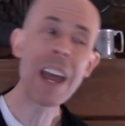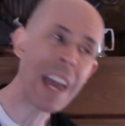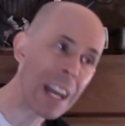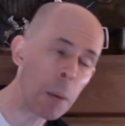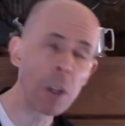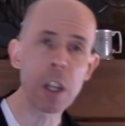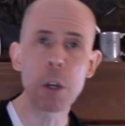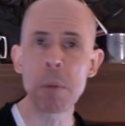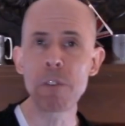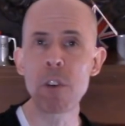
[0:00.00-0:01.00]
And I'm a
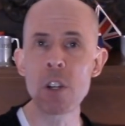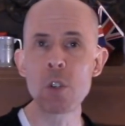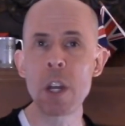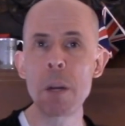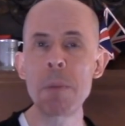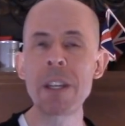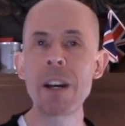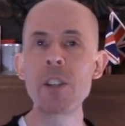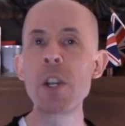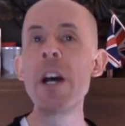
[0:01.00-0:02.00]
little bit frustrated
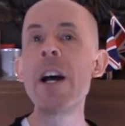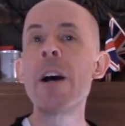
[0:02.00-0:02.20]
because